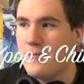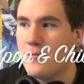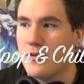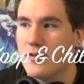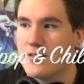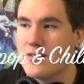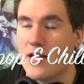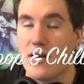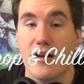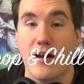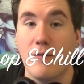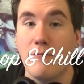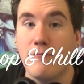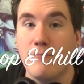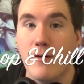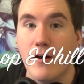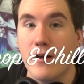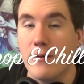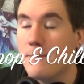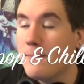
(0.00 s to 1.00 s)
I'm really excited.
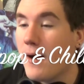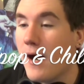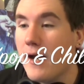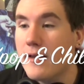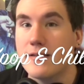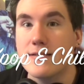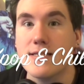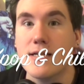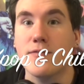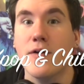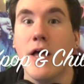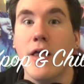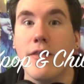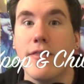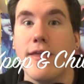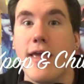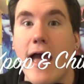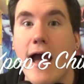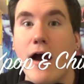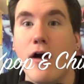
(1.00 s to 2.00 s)
I'm fucking buying this album.
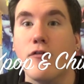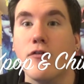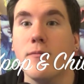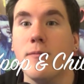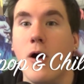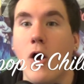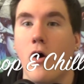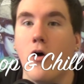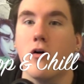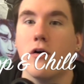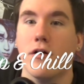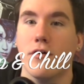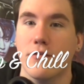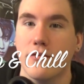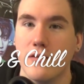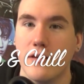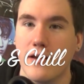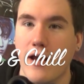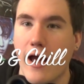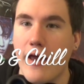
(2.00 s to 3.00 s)
The album, oh
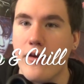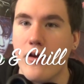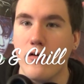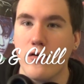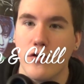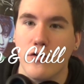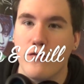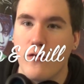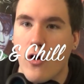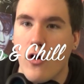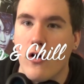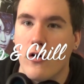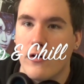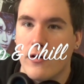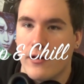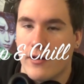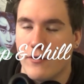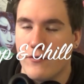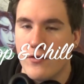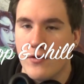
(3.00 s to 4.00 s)
like I know you've all
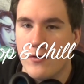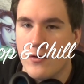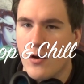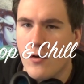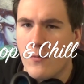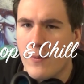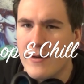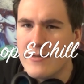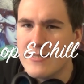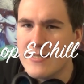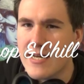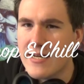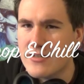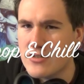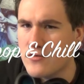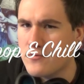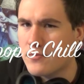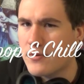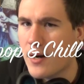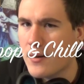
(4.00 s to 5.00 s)
like if you know Monsta
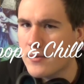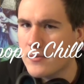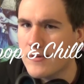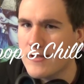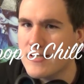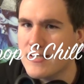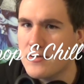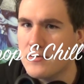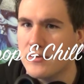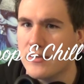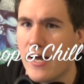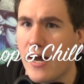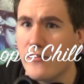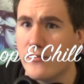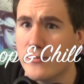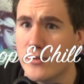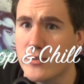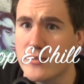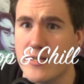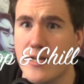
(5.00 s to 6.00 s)
X, you've probably seen what the
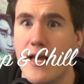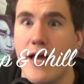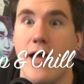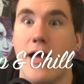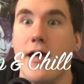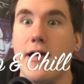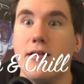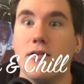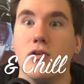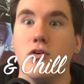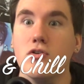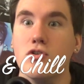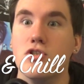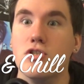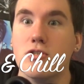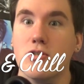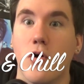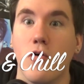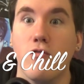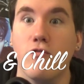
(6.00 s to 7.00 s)
album looks like. It
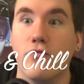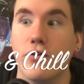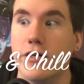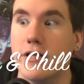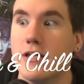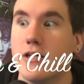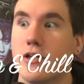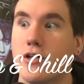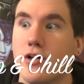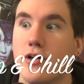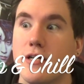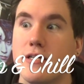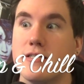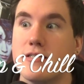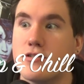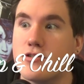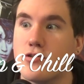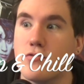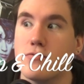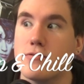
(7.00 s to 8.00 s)
looks so freaking good.
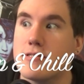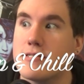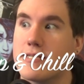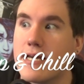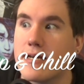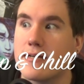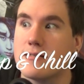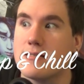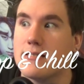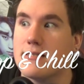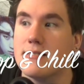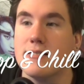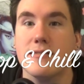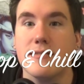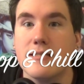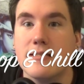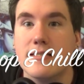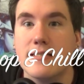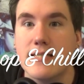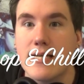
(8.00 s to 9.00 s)
It's so sexy. This
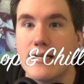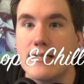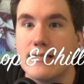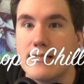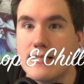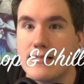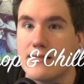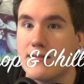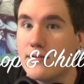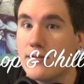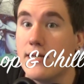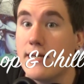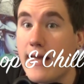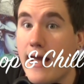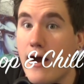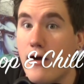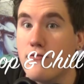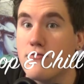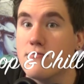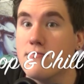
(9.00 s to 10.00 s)
is the sexiest
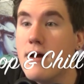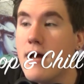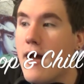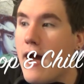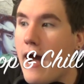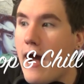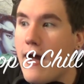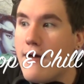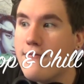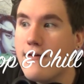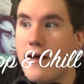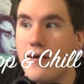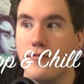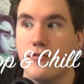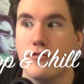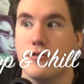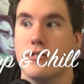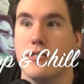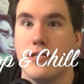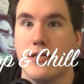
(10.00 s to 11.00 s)
looking album I've
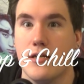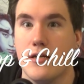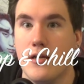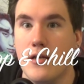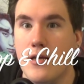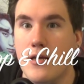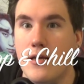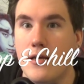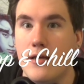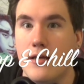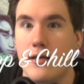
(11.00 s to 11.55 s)
ever seen.